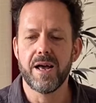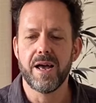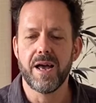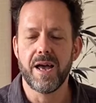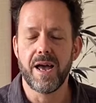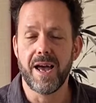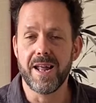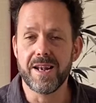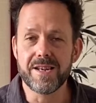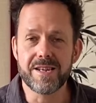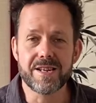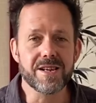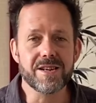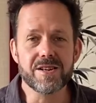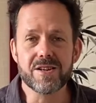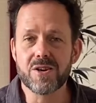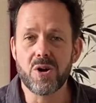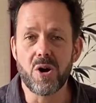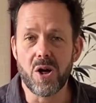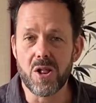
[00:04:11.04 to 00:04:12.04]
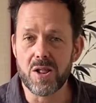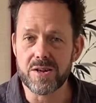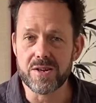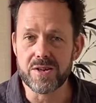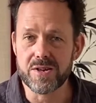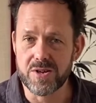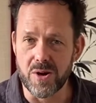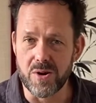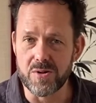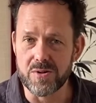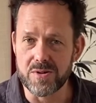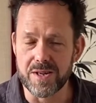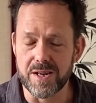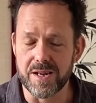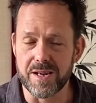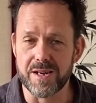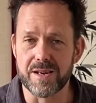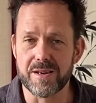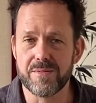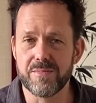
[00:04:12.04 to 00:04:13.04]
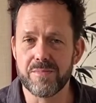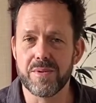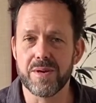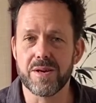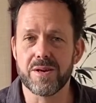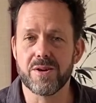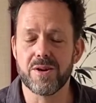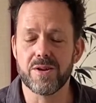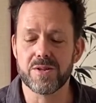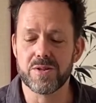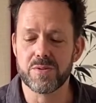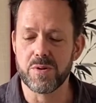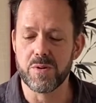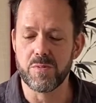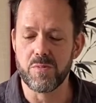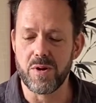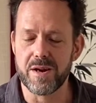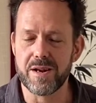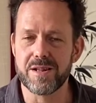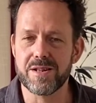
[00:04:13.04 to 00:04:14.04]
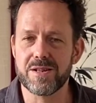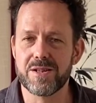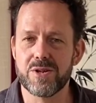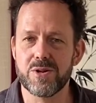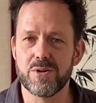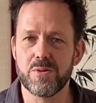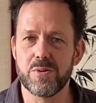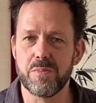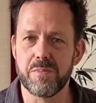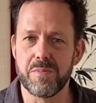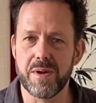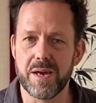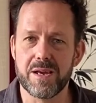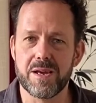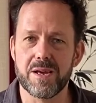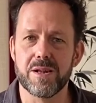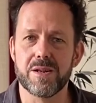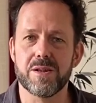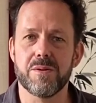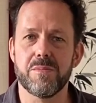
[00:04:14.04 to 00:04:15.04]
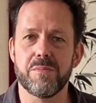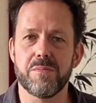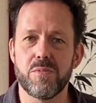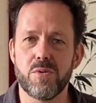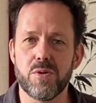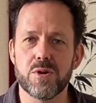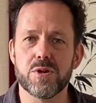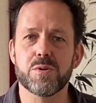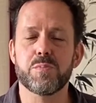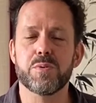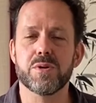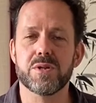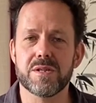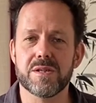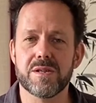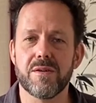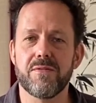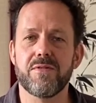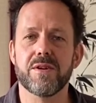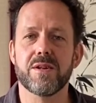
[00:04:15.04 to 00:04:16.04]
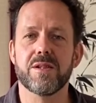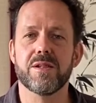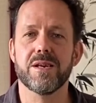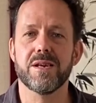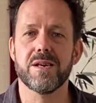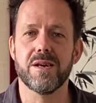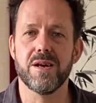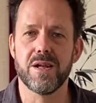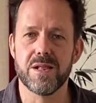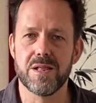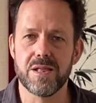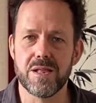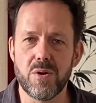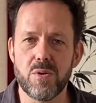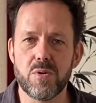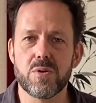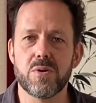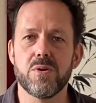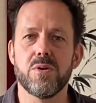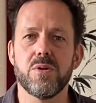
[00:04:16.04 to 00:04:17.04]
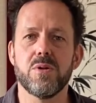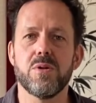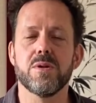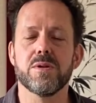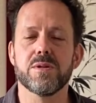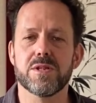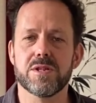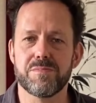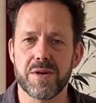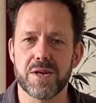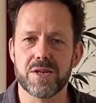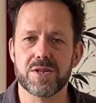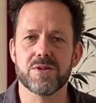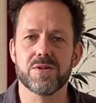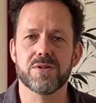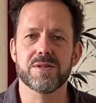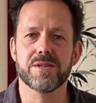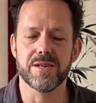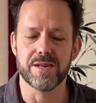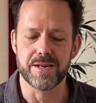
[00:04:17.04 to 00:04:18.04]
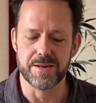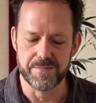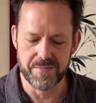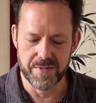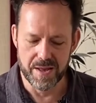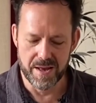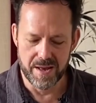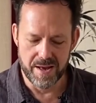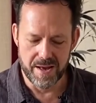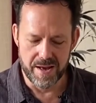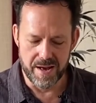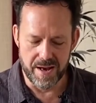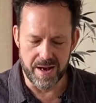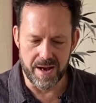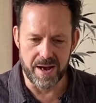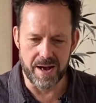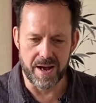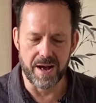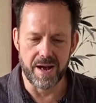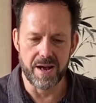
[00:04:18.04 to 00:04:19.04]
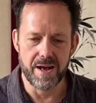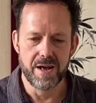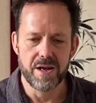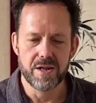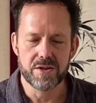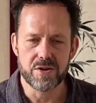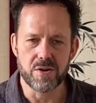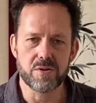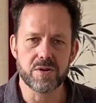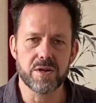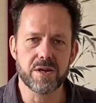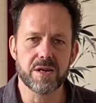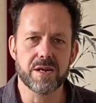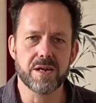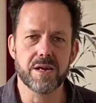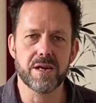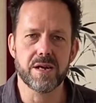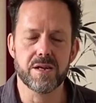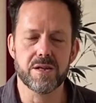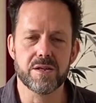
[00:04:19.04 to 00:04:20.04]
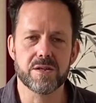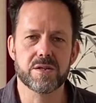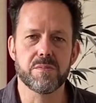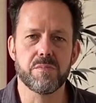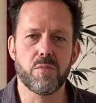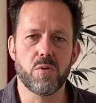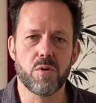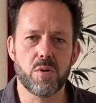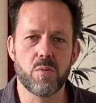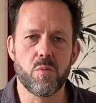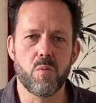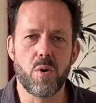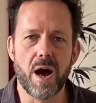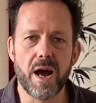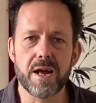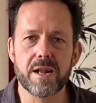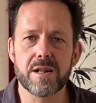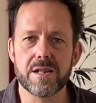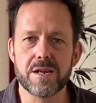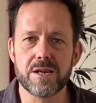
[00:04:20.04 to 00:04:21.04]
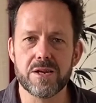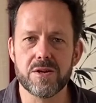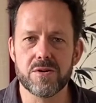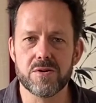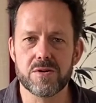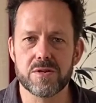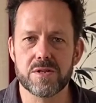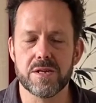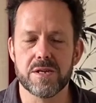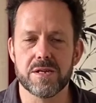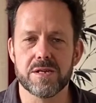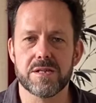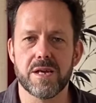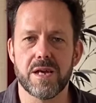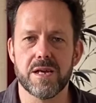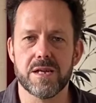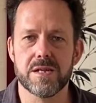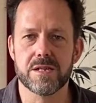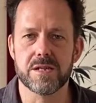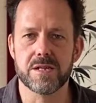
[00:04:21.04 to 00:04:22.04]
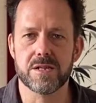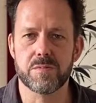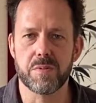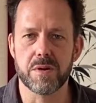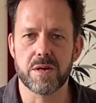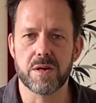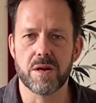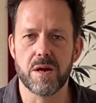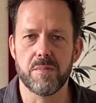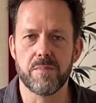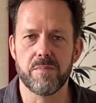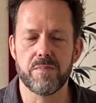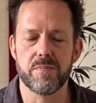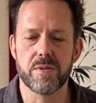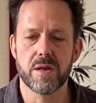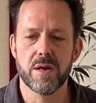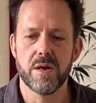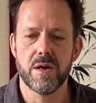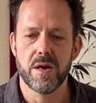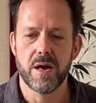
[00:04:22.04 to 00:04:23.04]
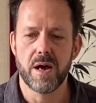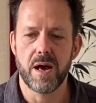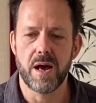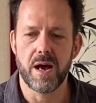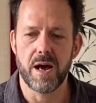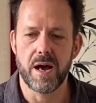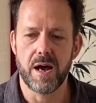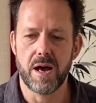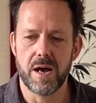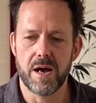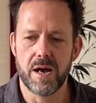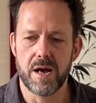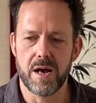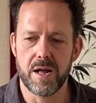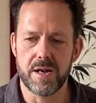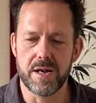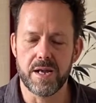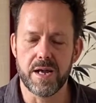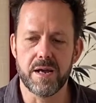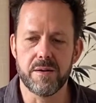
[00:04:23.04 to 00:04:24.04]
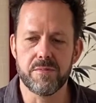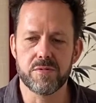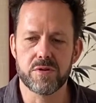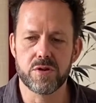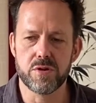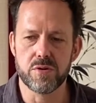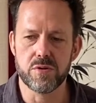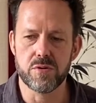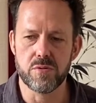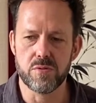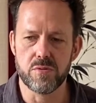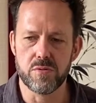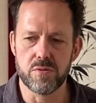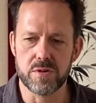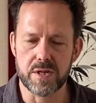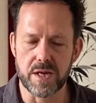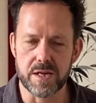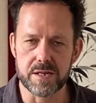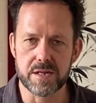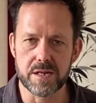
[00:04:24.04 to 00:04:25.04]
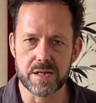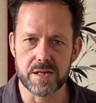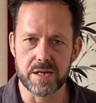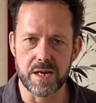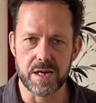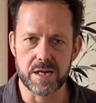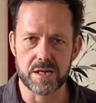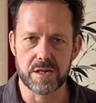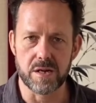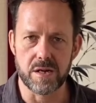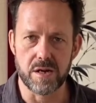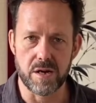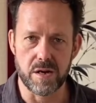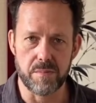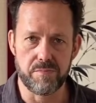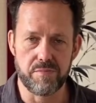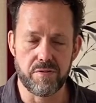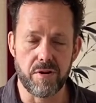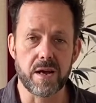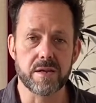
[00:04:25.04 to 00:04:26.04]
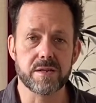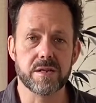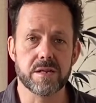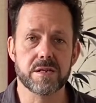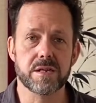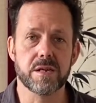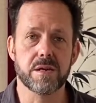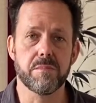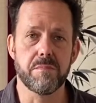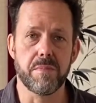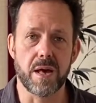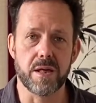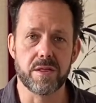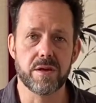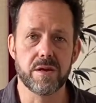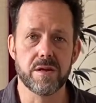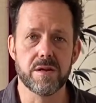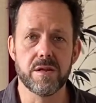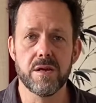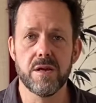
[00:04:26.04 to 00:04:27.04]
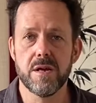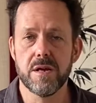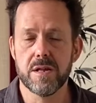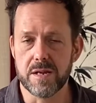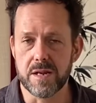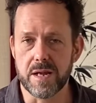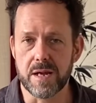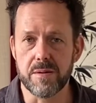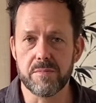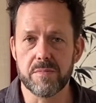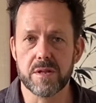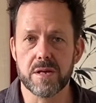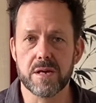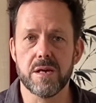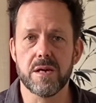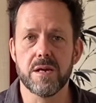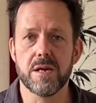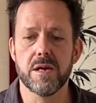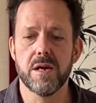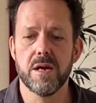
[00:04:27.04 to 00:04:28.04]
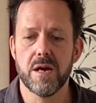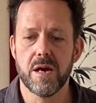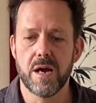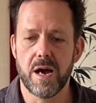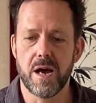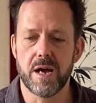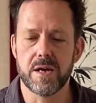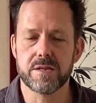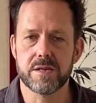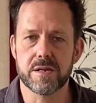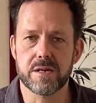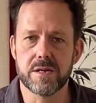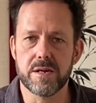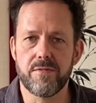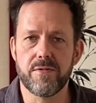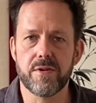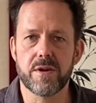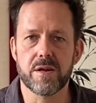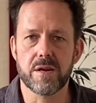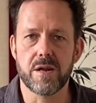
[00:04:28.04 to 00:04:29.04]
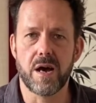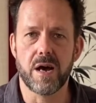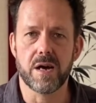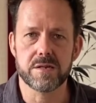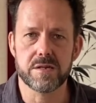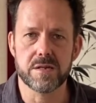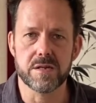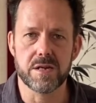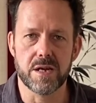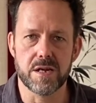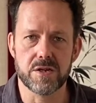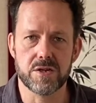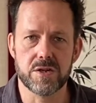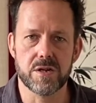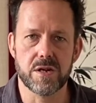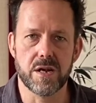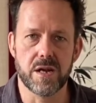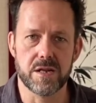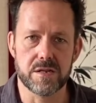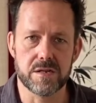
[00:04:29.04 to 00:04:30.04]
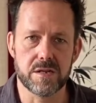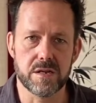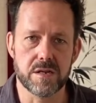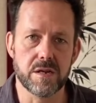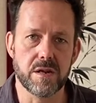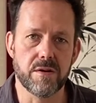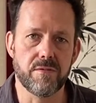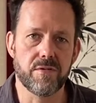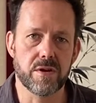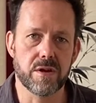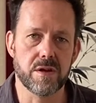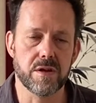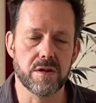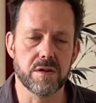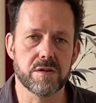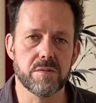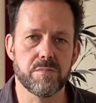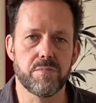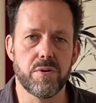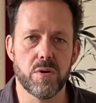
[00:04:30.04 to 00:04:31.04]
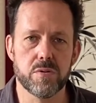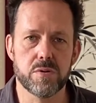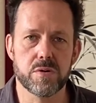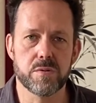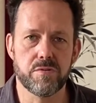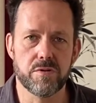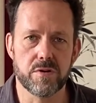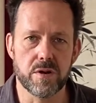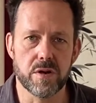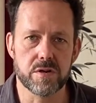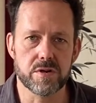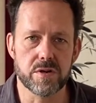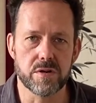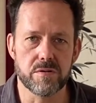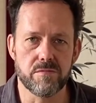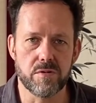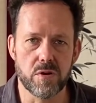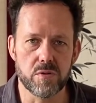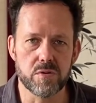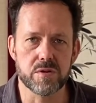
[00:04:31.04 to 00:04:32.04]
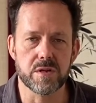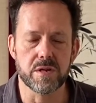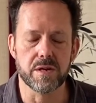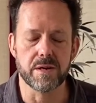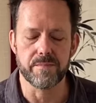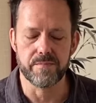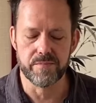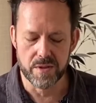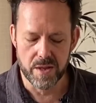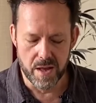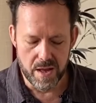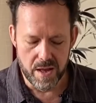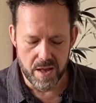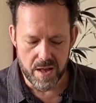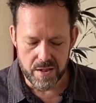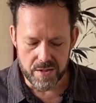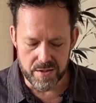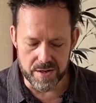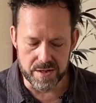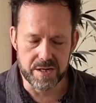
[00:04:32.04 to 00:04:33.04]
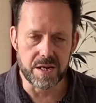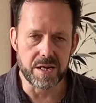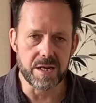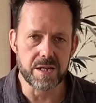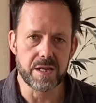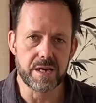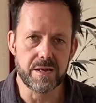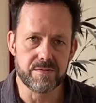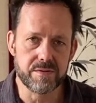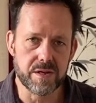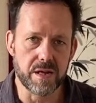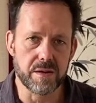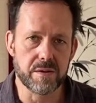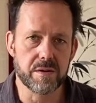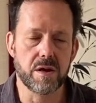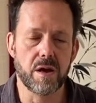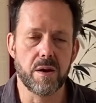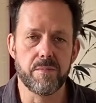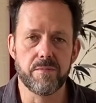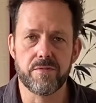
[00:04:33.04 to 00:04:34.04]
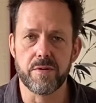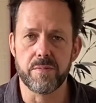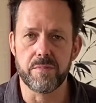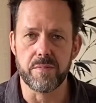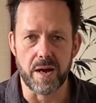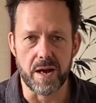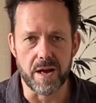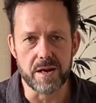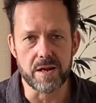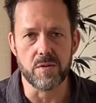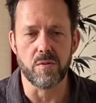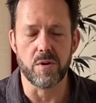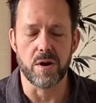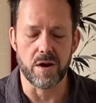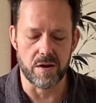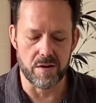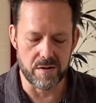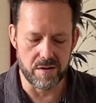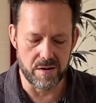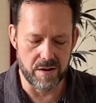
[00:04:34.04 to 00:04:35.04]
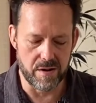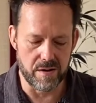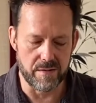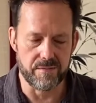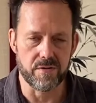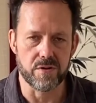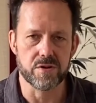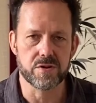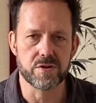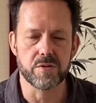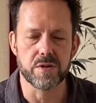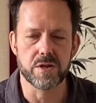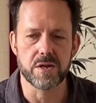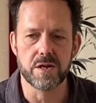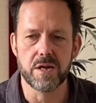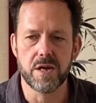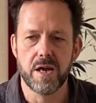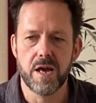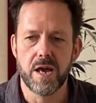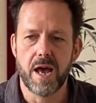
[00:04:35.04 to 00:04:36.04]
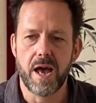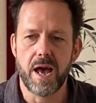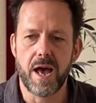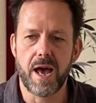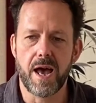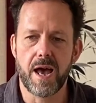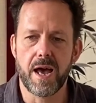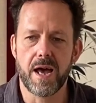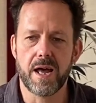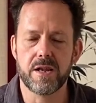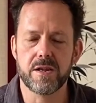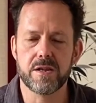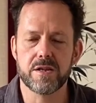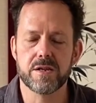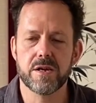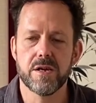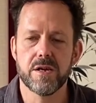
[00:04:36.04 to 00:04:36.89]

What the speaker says: and didn't call it dongding because we wanted to make it more specifically a local specialty. Dongding is more widely used these days. It's become a name to designate a processing method, namely significant oxidation and significant post-production roasting. The tea leaves can come from anywhere, virtually, and